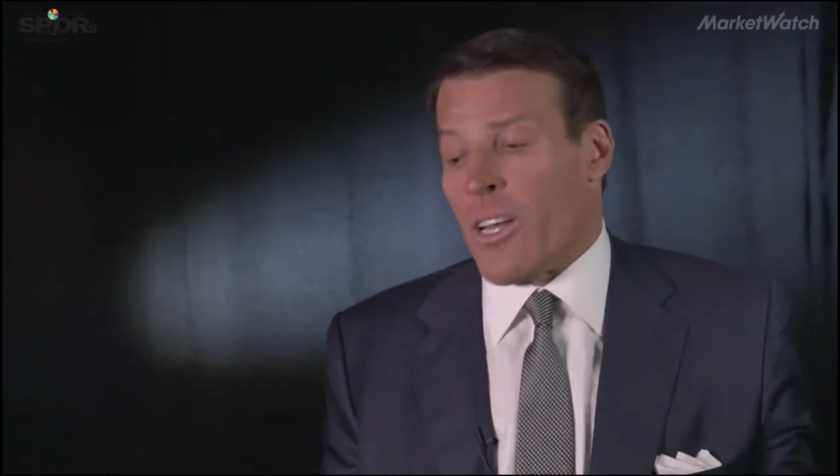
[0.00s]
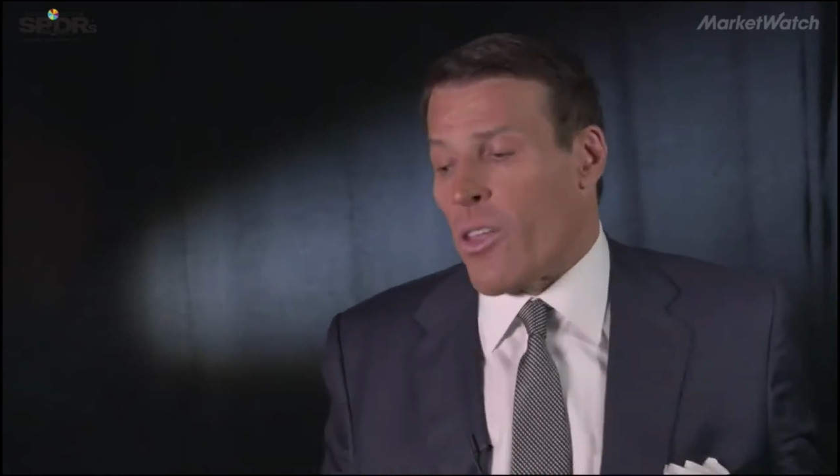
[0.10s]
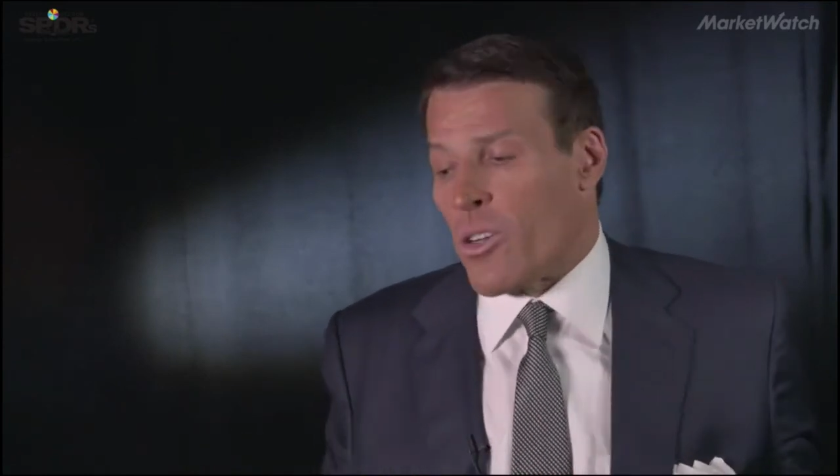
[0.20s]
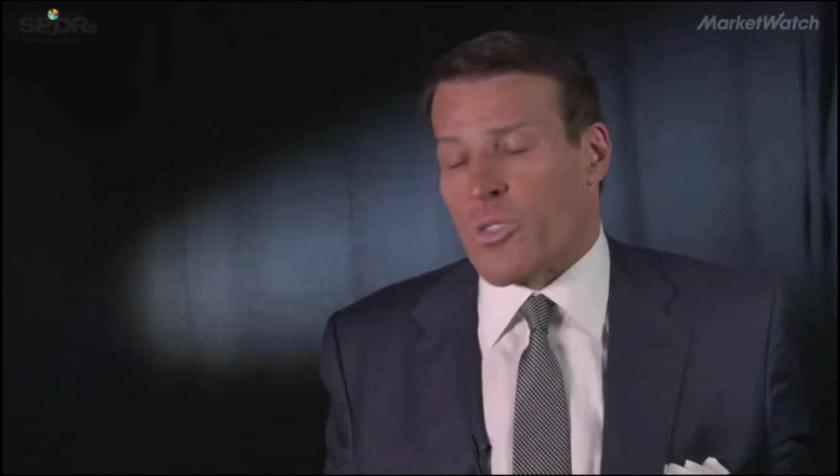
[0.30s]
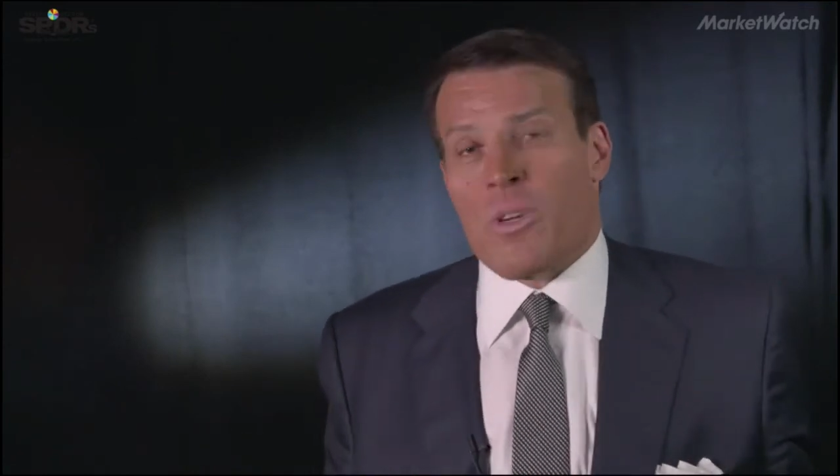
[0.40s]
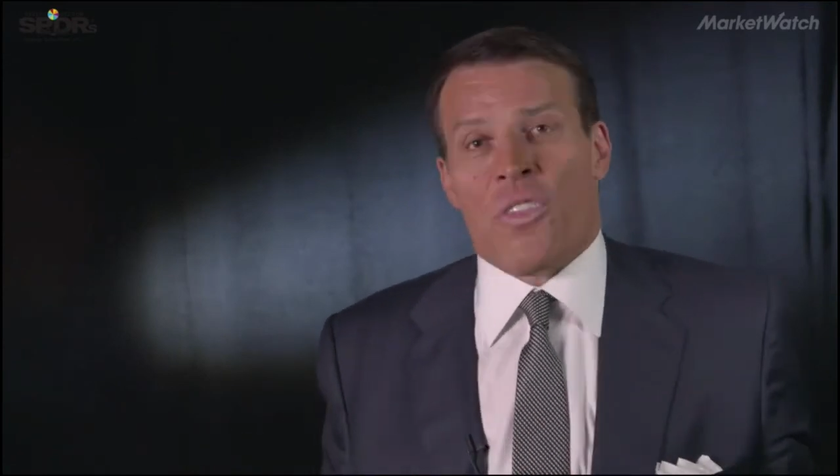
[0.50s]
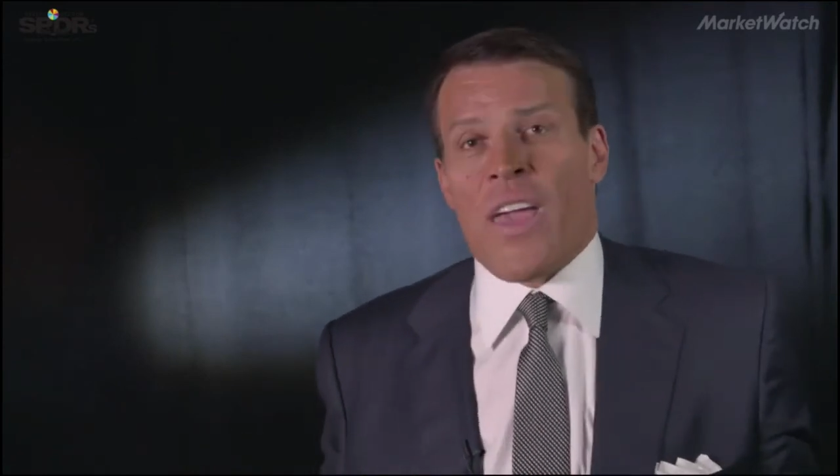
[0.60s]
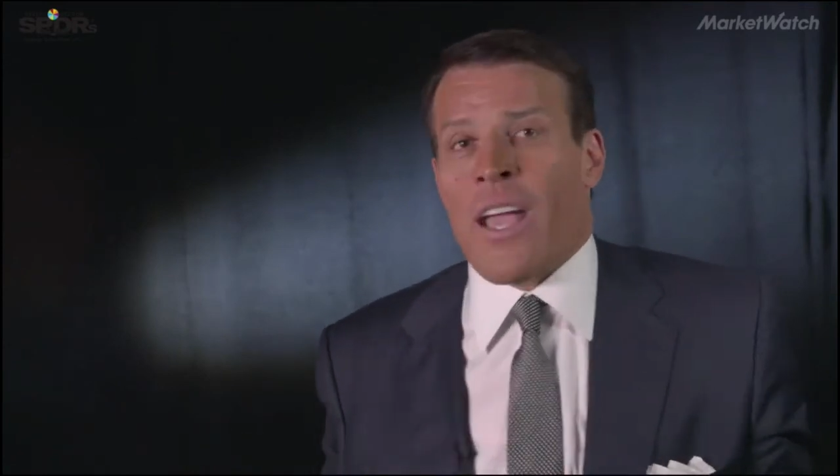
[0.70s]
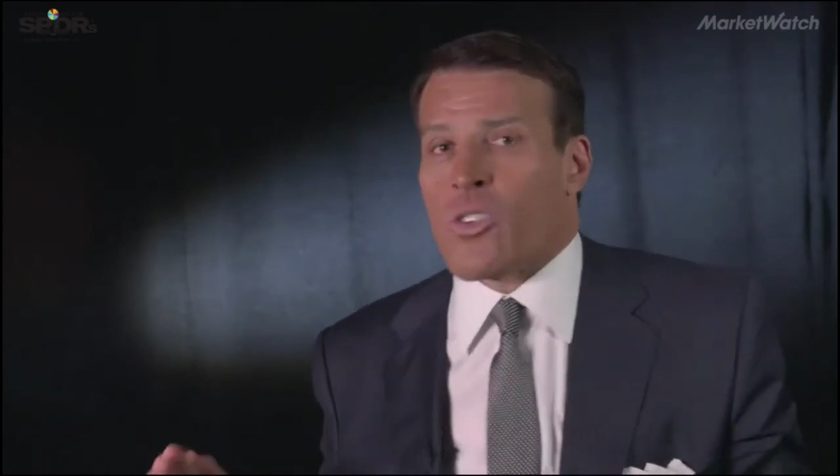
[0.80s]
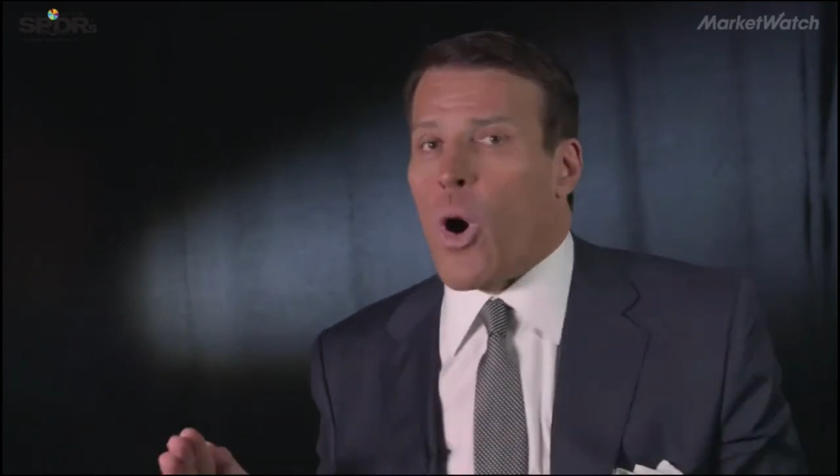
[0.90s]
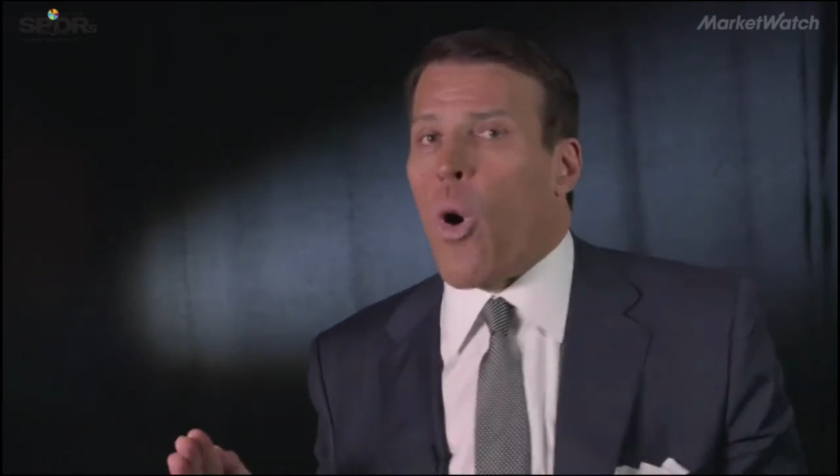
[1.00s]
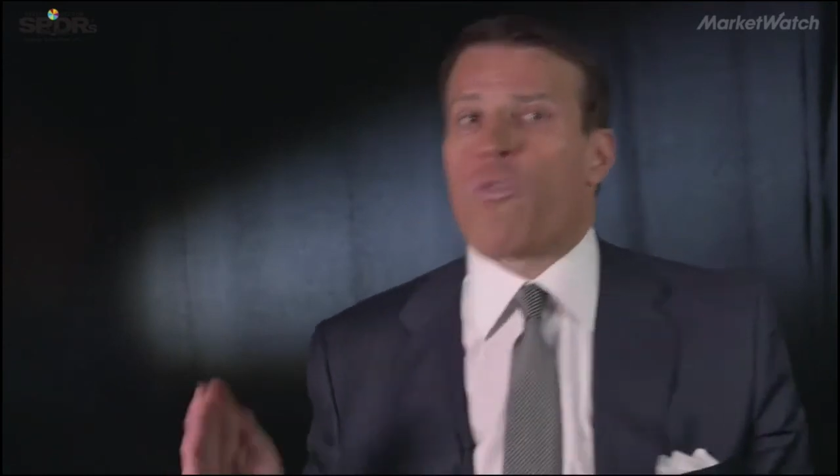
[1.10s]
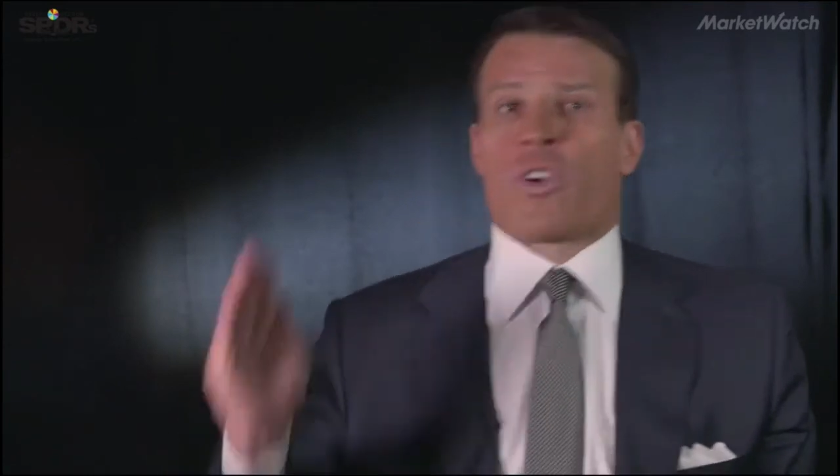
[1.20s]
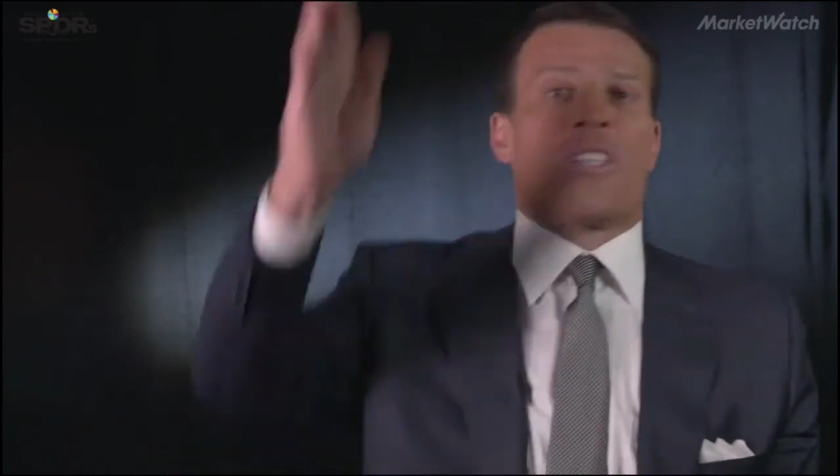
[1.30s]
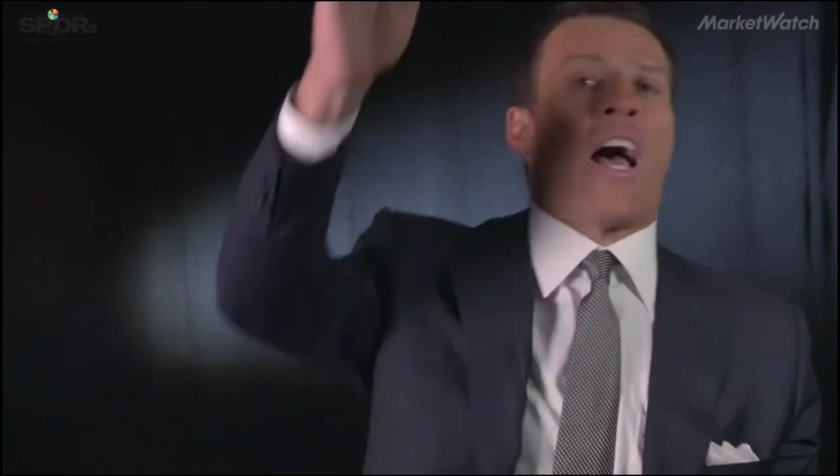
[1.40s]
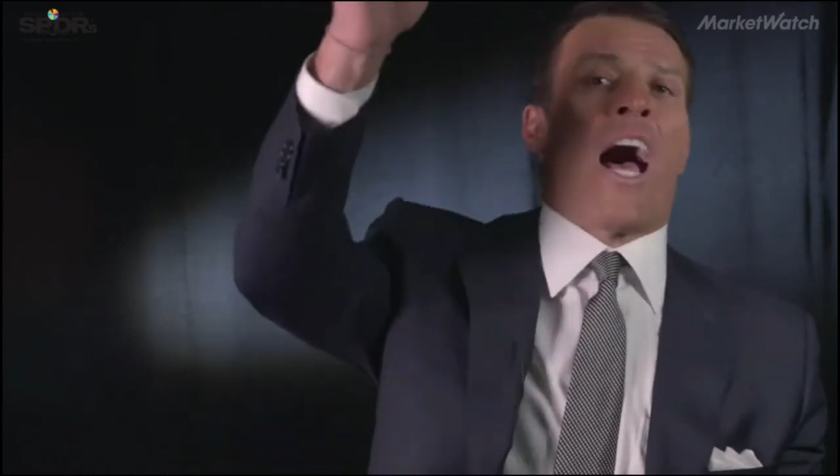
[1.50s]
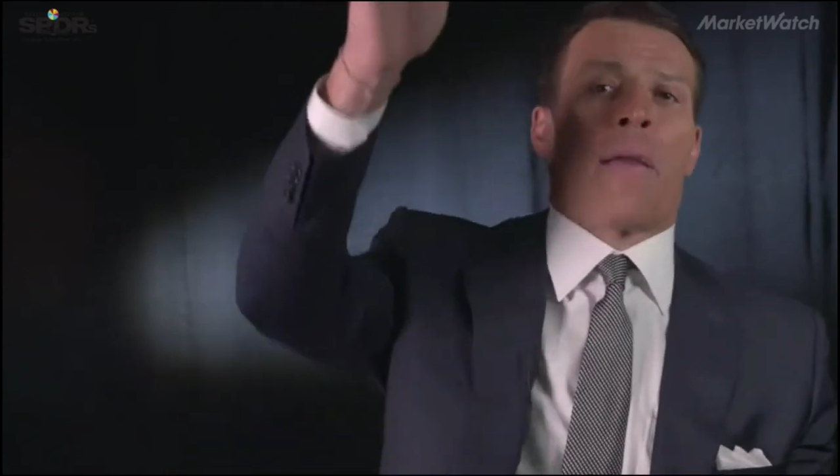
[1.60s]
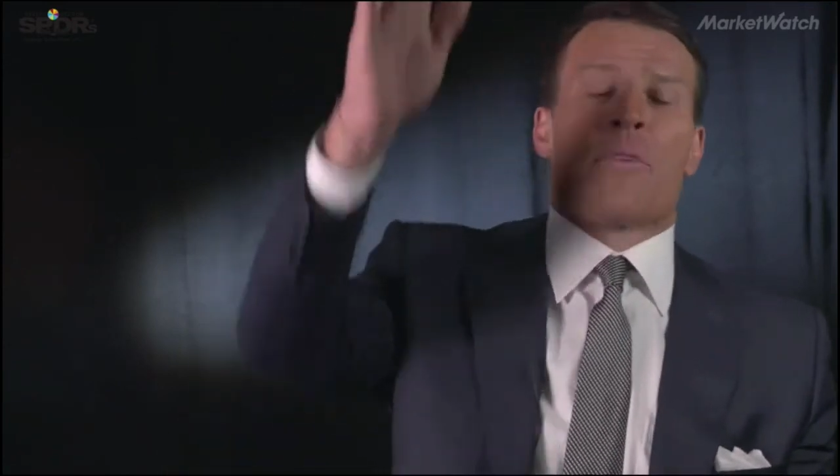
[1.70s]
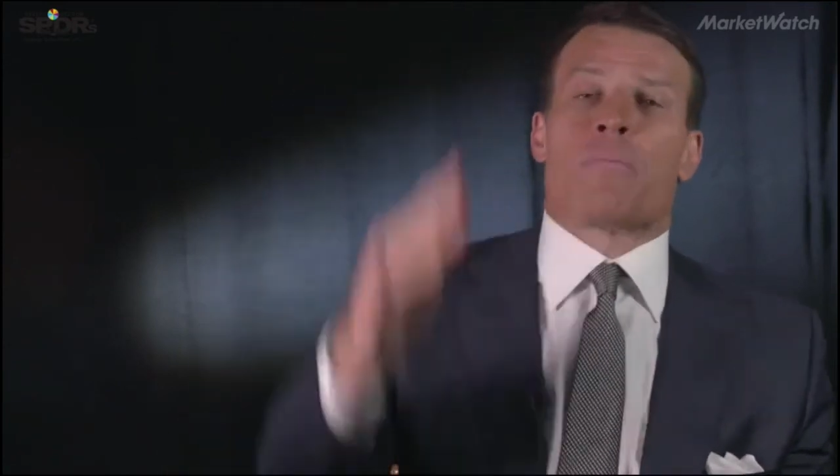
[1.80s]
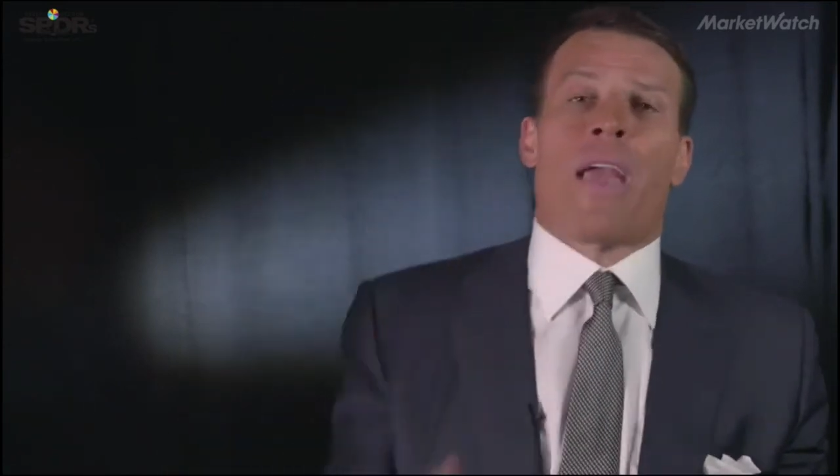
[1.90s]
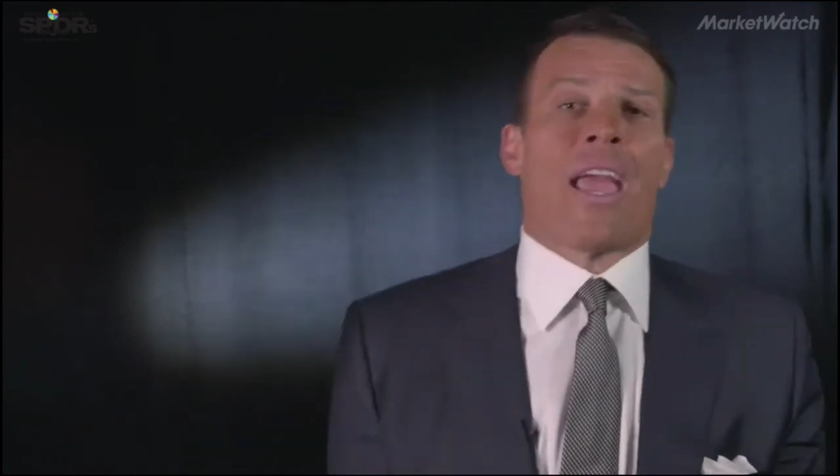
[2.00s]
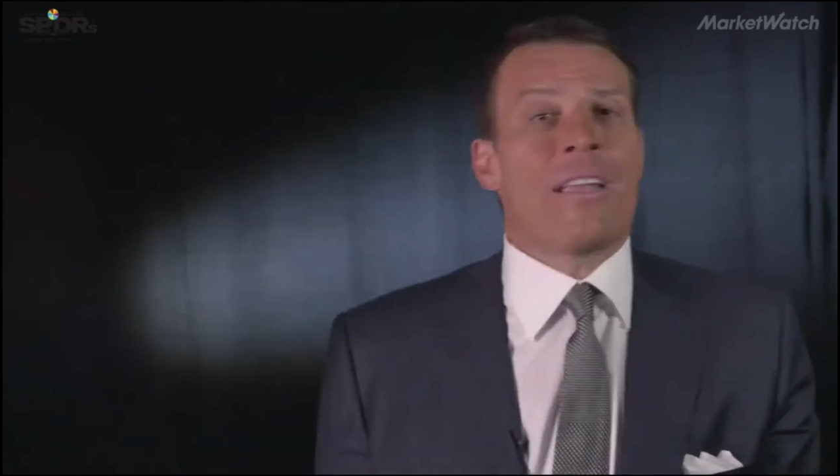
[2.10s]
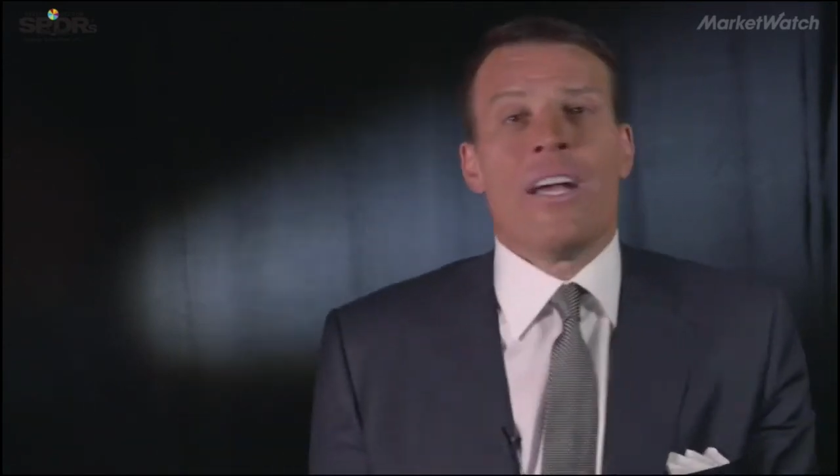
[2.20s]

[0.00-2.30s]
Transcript: And those three things over time has made